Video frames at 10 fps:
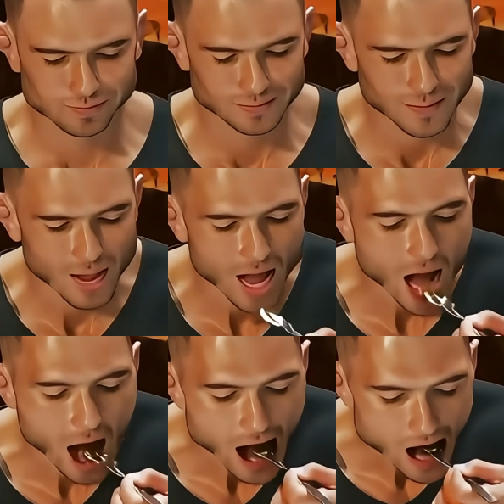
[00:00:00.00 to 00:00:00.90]
A
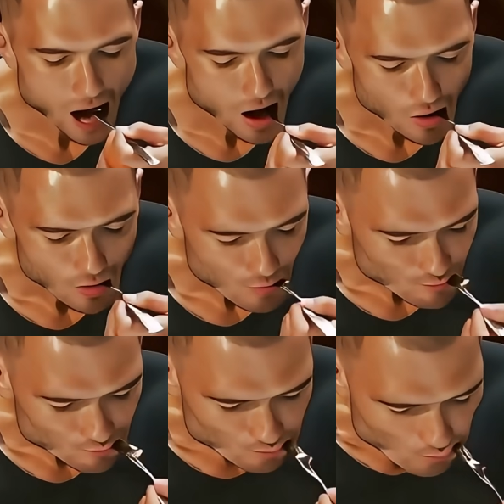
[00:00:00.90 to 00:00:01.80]
fish bone stuck in
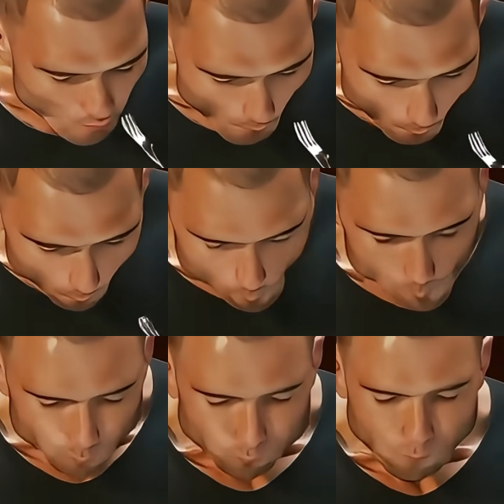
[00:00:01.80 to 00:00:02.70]
your throat can feel
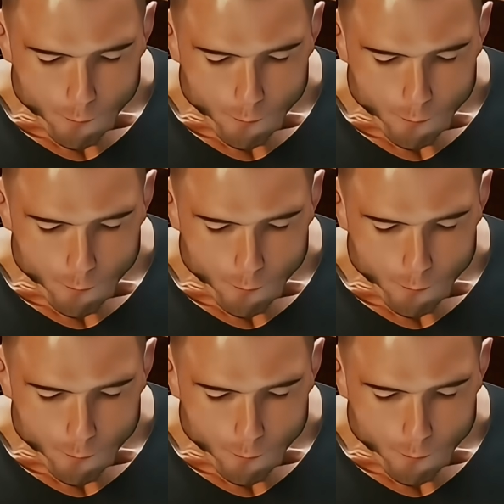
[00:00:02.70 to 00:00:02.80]
sharp,